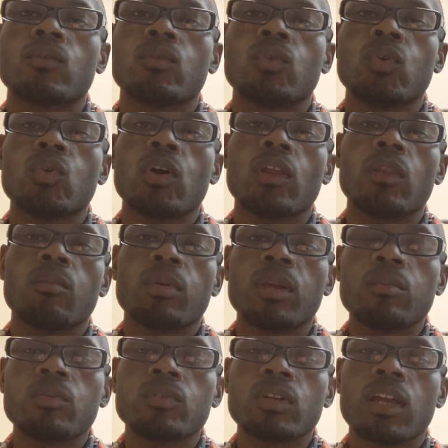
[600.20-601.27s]
to other
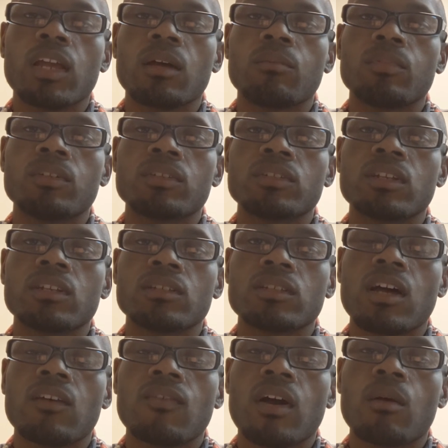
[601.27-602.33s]
people to help us to
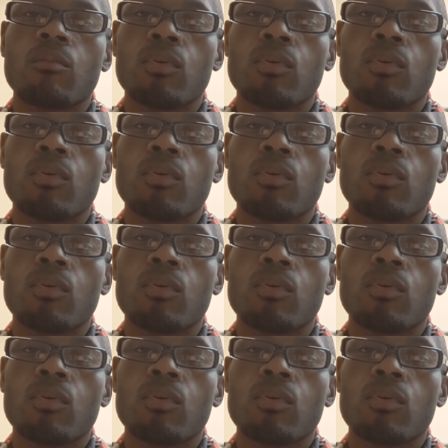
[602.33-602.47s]
solve our